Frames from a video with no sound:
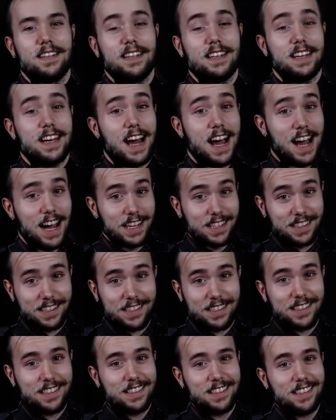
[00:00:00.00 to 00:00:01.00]
not
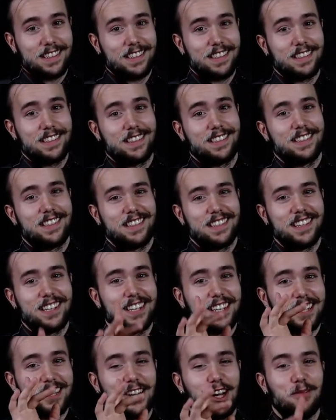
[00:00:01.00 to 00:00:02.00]

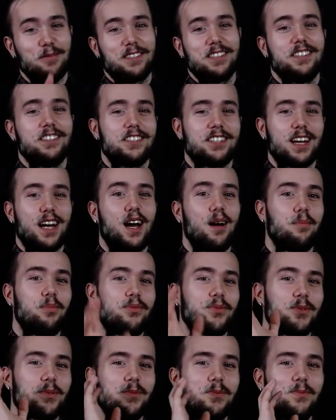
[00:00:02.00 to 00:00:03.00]
come to the
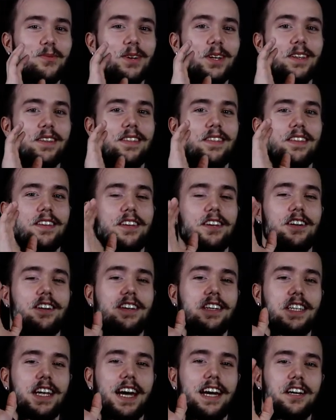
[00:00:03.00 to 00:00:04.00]
shop with your
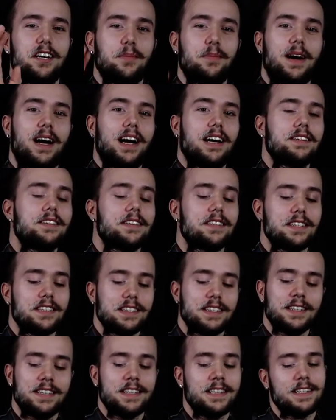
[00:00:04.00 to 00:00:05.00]
entire
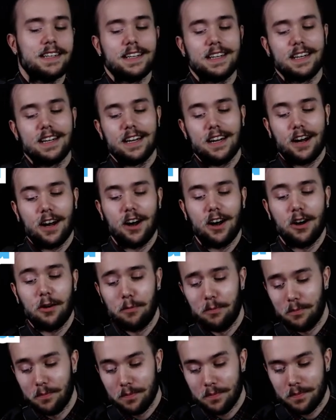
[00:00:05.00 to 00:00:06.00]
posse
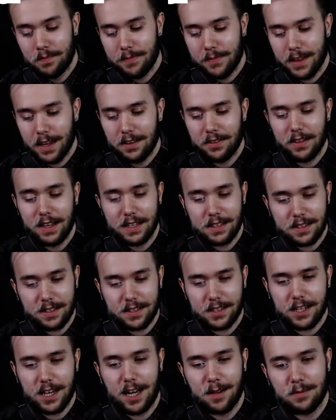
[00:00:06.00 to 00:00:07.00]
um, unless
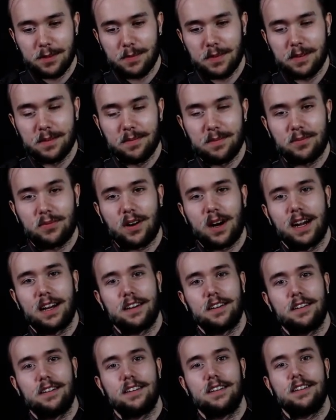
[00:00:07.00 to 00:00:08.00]
the shop's been
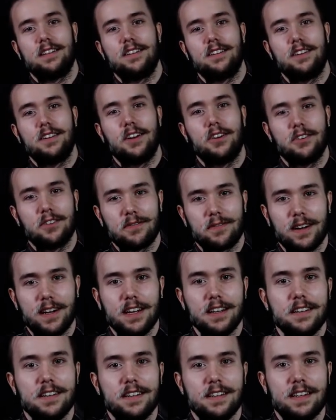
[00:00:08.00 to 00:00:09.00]
prior
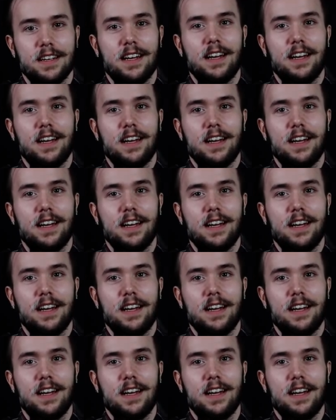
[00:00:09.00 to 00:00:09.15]
notified.